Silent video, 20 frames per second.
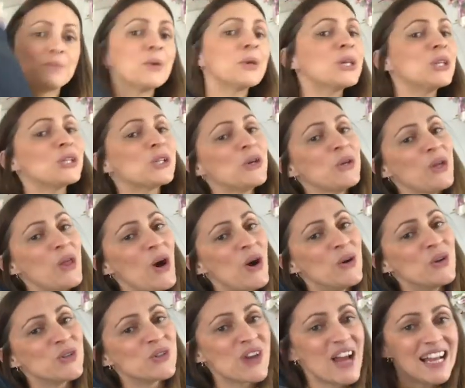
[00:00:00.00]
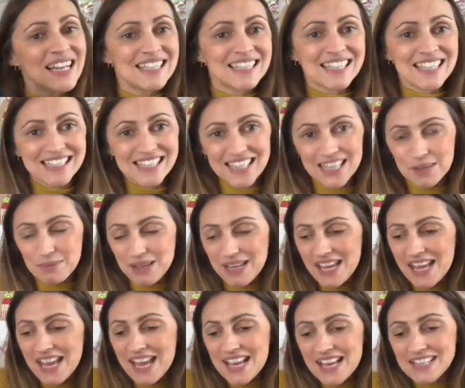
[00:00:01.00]
I'm not going to show you the whole dress because I'm going to
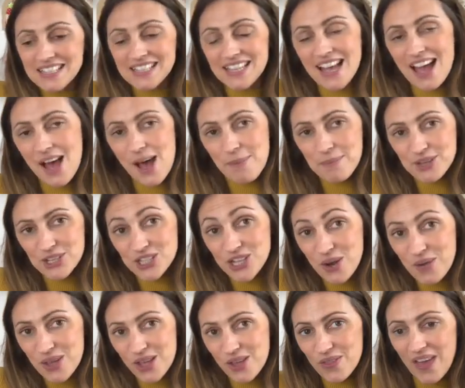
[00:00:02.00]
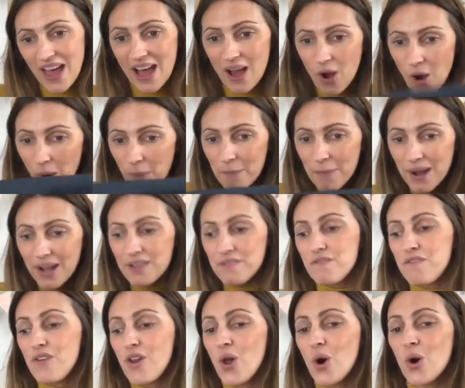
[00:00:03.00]
be showing you that on my
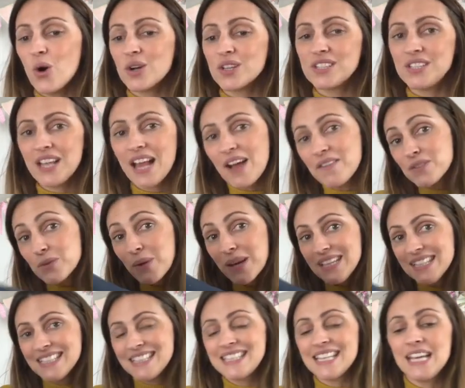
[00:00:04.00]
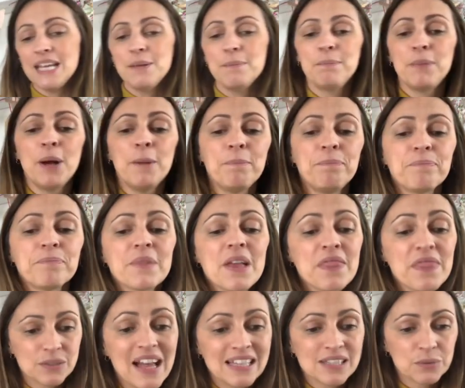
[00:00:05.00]
vlog, so you have to wait and see, but
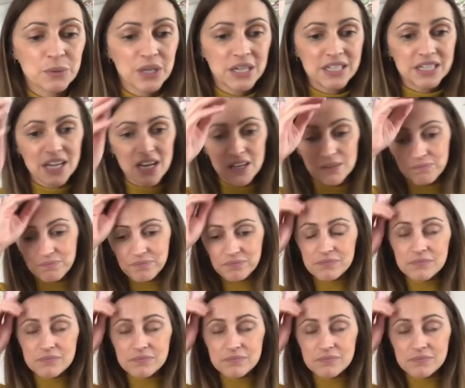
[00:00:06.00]
that's what I've done.